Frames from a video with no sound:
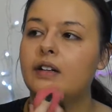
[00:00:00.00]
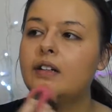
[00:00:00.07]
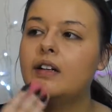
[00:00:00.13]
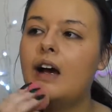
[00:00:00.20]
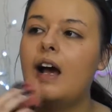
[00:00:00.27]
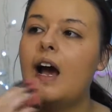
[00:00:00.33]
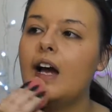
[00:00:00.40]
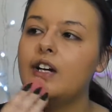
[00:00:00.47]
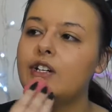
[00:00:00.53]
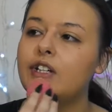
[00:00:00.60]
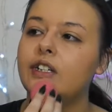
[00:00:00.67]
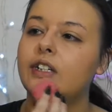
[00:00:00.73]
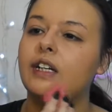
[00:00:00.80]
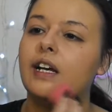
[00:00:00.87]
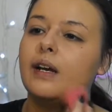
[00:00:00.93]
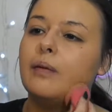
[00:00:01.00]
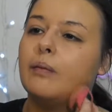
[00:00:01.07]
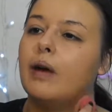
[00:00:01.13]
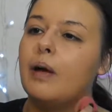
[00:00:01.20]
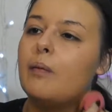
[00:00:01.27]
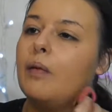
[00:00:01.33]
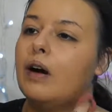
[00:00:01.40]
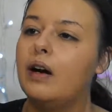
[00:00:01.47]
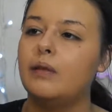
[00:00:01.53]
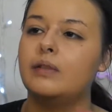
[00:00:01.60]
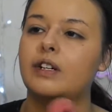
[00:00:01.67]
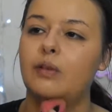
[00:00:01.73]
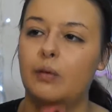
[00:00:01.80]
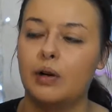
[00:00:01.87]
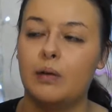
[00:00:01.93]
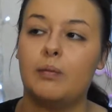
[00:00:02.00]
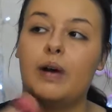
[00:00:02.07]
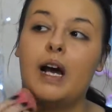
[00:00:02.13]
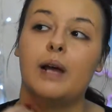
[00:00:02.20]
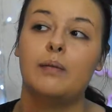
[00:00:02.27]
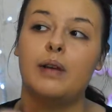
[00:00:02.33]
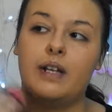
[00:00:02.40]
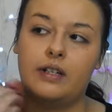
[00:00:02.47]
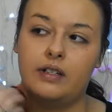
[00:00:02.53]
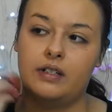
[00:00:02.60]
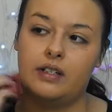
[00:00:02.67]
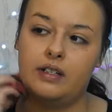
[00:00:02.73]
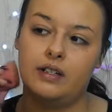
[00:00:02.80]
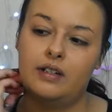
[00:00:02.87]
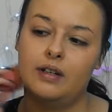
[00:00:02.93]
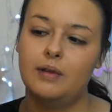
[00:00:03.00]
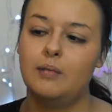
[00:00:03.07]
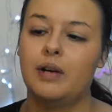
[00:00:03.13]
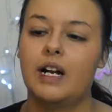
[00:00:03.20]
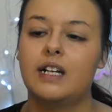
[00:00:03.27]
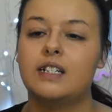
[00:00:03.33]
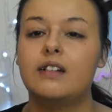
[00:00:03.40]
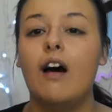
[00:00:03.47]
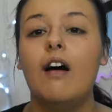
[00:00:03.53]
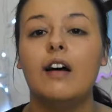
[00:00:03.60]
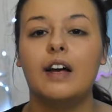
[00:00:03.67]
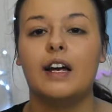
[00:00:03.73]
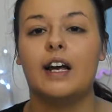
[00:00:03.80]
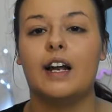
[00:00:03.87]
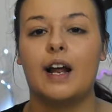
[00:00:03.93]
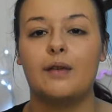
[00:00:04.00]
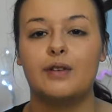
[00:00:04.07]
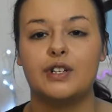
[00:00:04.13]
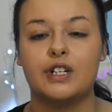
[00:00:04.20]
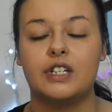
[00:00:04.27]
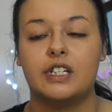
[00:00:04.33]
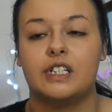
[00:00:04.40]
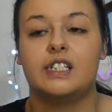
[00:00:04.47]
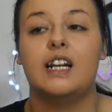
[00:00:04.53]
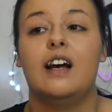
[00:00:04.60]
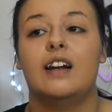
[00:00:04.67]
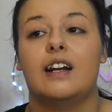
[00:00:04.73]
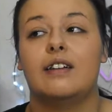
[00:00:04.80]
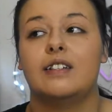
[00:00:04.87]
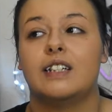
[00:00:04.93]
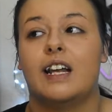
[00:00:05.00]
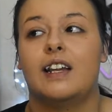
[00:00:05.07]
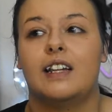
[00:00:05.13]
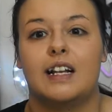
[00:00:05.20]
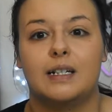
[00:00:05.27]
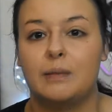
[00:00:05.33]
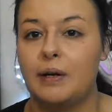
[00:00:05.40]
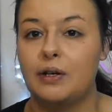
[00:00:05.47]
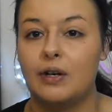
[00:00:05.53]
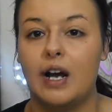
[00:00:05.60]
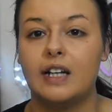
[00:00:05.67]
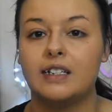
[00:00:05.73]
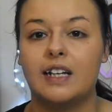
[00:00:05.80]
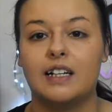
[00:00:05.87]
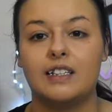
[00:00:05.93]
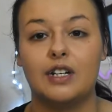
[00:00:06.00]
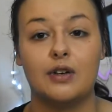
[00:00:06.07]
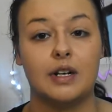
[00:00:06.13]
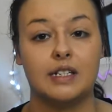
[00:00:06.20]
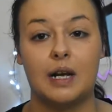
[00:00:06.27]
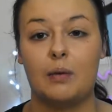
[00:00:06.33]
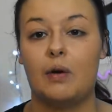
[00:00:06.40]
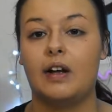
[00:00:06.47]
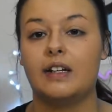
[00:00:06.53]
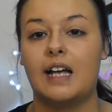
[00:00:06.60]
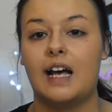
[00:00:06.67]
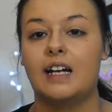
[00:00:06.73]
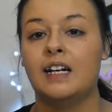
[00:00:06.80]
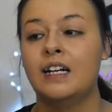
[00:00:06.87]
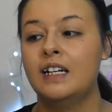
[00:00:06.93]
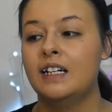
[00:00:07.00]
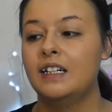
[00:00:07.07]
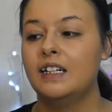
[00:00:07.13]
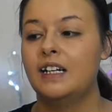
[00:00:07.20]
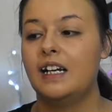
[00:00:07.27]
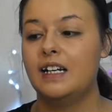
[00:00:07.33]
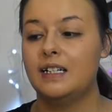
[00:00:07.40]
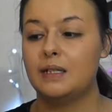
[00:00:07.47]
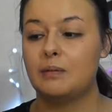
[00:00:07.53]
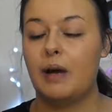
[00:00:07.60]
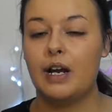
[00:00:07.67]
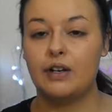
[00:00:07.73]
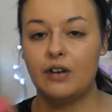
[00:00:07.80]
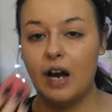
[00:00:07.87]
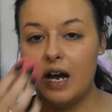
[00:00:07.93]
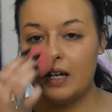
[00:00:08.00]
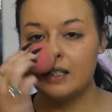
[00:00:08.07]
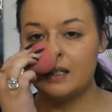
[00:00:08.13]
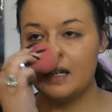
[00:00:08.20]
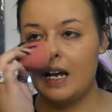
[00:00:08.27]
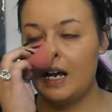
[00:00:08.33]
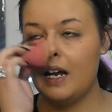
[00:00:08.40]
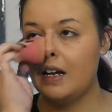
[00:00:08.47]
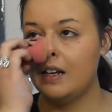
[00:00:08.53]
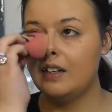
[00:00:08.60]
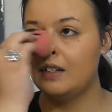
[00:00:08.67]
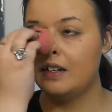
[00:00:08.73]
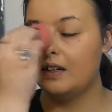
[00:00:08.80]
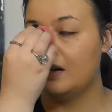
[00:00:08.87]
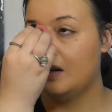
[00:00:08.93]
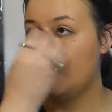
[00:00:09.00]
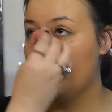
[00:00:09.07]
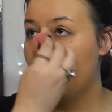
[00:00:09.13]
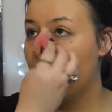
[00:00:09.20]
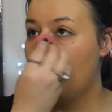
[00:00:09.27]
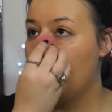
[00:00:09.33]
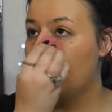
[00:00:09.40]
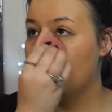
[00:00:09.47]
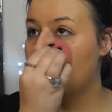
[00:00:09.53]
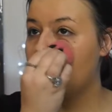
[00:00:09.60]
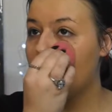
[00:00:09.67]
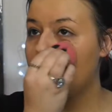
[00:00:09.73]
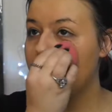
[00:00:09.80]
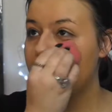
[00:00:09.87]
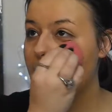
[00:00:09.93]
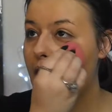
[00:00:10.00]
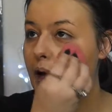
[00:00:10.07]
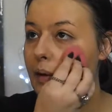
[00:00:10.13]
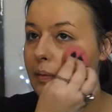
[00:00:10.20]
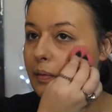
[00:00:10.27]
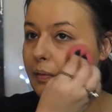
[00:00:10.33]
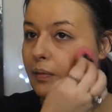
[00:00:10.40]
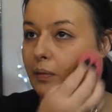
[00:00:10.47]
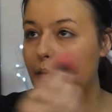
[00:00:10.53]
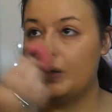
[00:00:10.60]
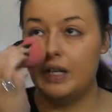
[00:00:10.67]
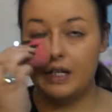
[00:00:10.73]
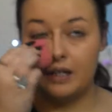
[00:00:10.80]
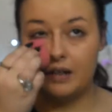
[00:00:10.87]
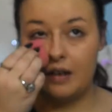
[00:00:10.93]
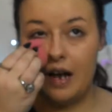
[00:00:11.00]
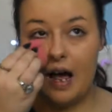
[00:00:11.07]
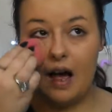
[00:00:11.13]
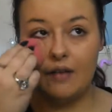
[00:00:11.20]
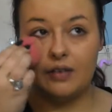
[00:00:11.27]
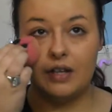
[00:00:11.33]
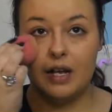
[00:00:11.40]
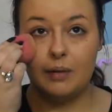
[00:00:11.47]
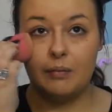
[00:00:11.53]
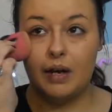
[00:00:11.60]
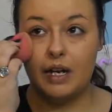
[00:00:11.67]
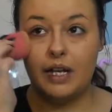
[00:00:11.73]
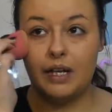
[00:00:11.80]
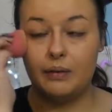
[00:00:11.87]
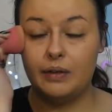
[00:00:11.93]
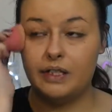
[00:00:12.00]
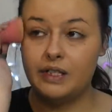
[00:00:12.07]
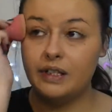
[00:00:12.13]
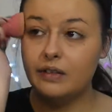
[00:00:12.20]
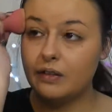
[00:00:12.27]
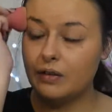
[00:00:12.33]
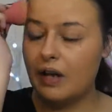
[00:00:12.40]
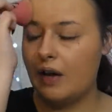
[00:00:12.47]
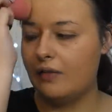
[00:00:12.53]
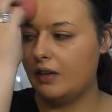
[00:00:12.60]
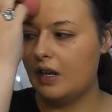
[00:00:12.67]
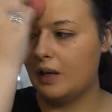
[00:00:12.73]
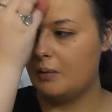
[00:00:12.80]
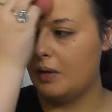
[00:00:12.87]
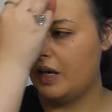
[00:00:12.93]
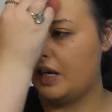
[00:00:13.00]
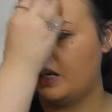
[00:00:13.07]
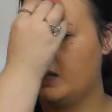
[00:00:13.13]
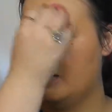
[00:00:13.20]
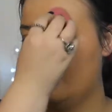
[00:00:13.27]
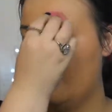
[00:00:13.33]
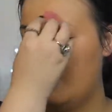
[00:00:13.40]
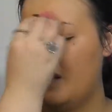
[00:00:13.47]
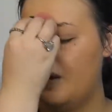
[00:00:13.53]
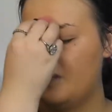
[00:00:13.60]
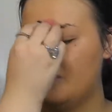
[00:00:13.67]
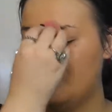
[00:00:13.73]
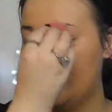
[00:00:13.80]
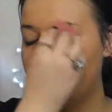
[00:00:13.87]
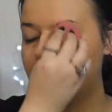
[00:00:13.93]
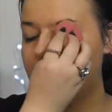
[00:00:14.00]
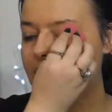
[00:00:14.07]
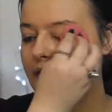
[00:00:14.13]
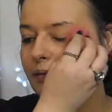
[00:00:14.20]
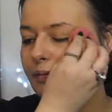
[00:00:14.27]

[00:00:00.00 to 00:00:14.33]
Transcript: actually my mom didn't want to buy me it, but I saw it and I was just stunned. I was like, that's my dress, that's the dress I want, that is my dress. And growing up, we didn't have a lot of money, we still don't have a lot of money, not to,